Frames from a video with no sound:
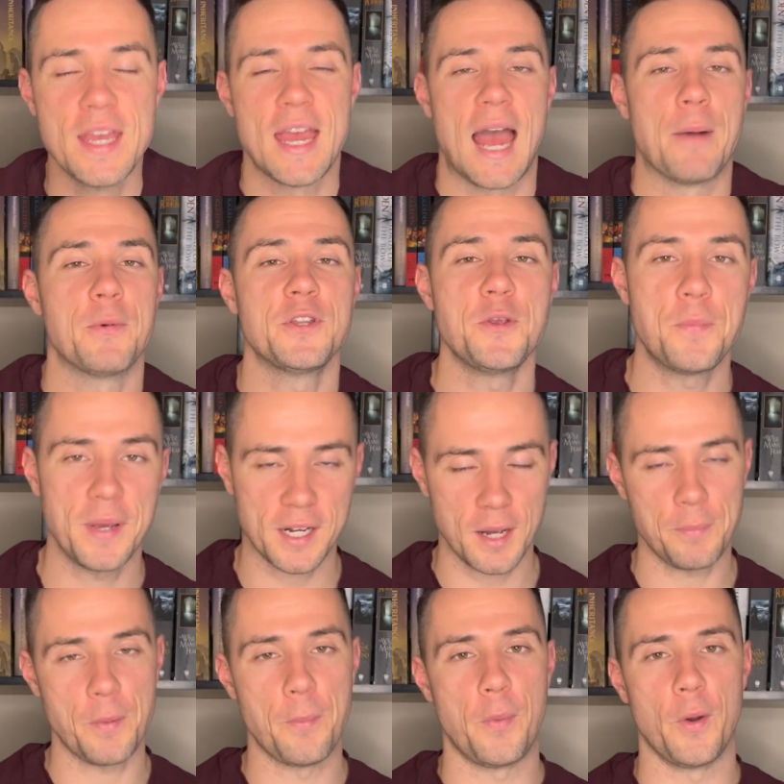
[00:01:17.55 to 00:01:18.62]
And when you pick up
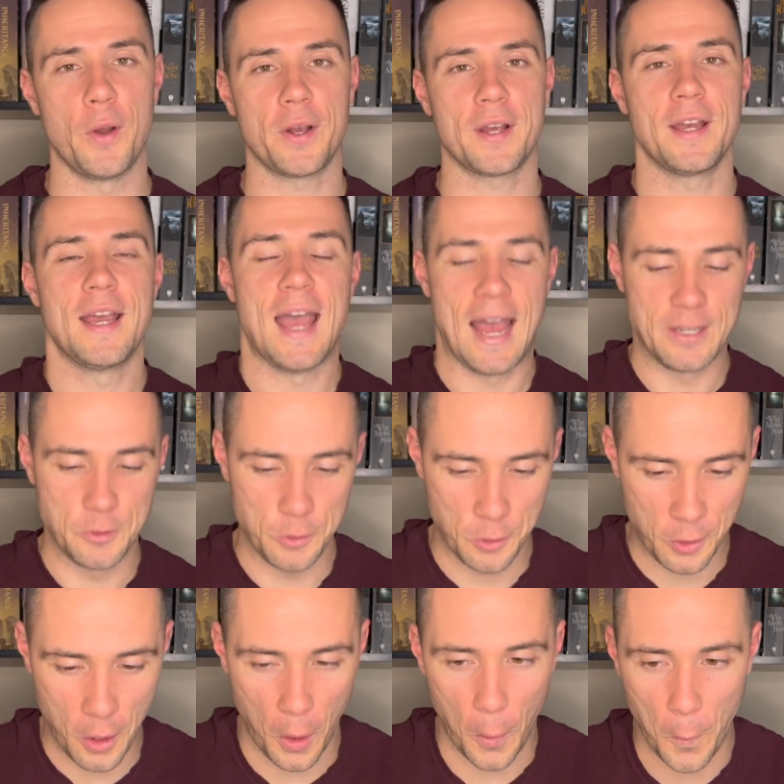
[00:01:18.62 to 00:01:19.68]
a book and your
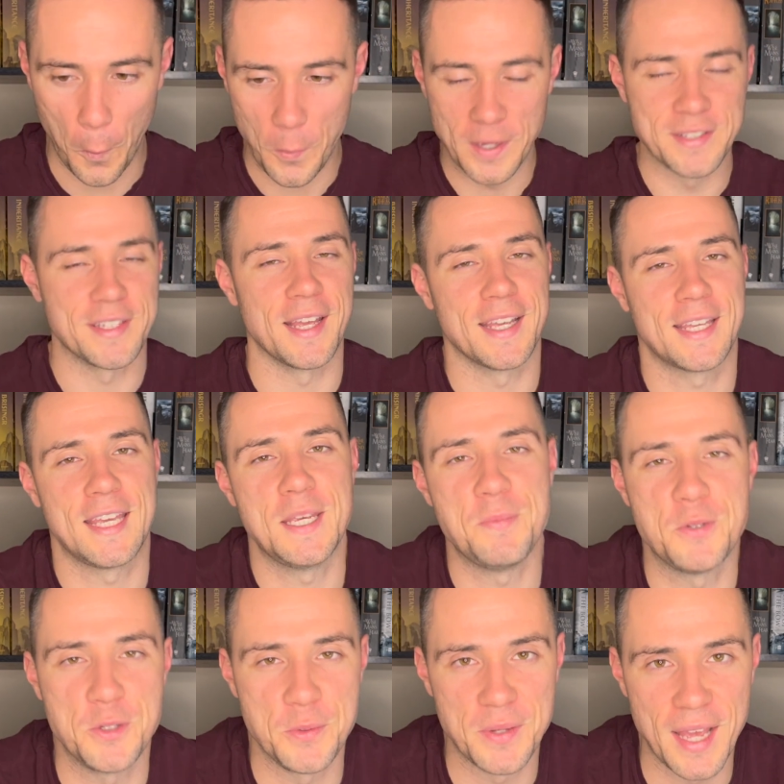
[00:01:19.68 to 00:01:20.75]
goal is that it
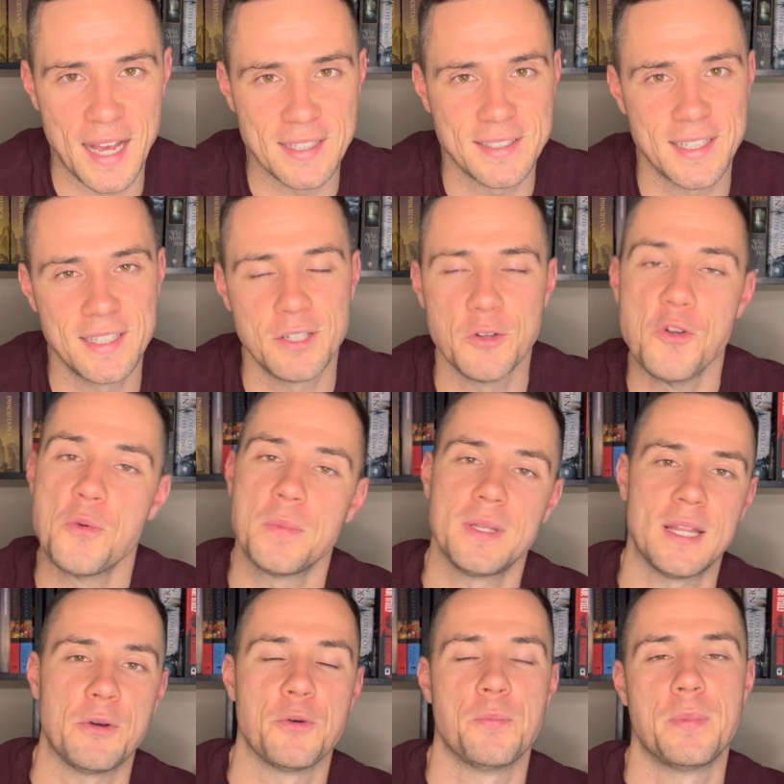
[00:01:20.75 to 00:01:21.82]
keeps you guessing, normally
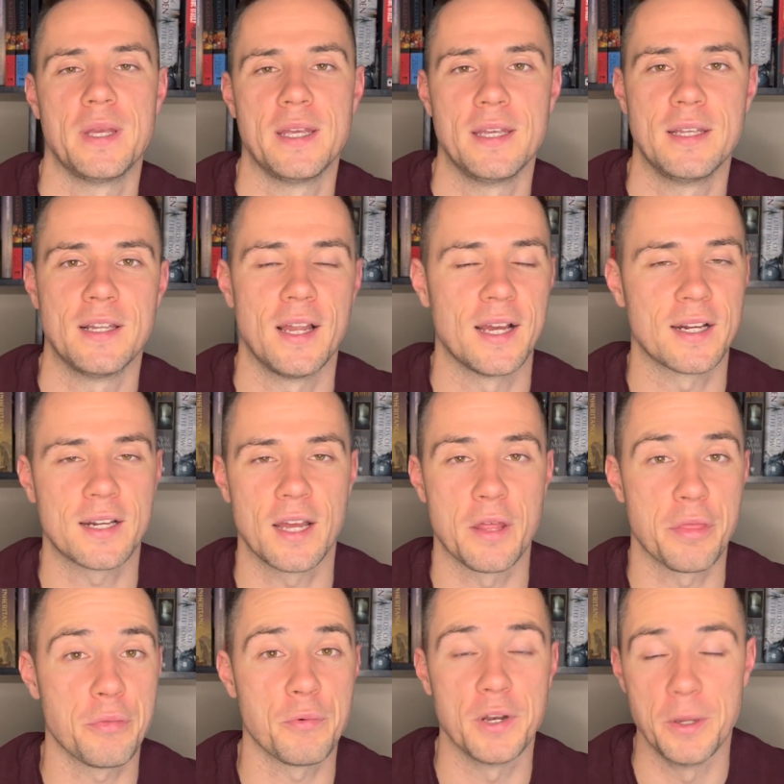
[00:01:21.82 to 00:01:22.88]
that would be like a
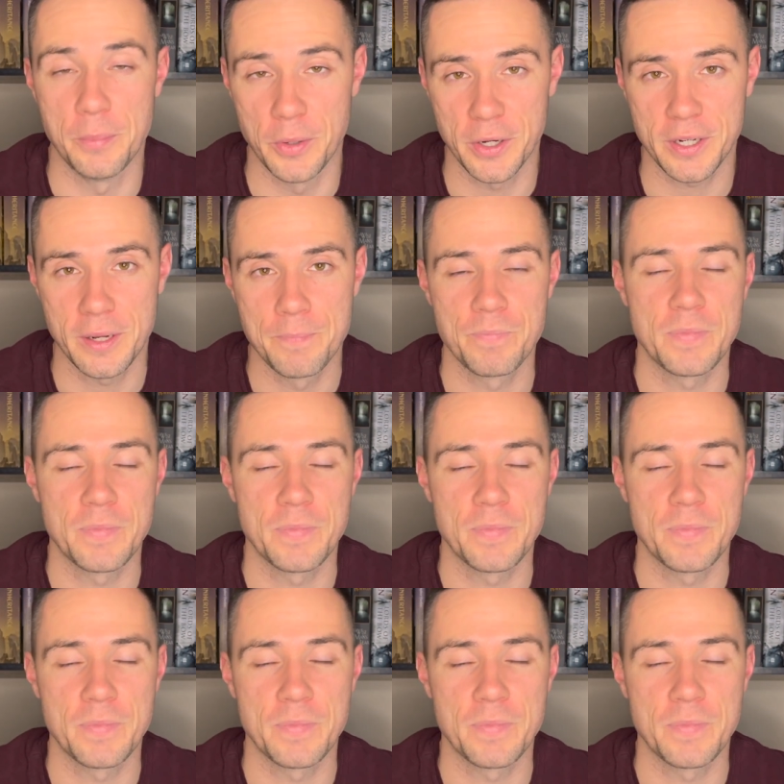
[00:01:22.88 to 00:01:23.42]
thriller book.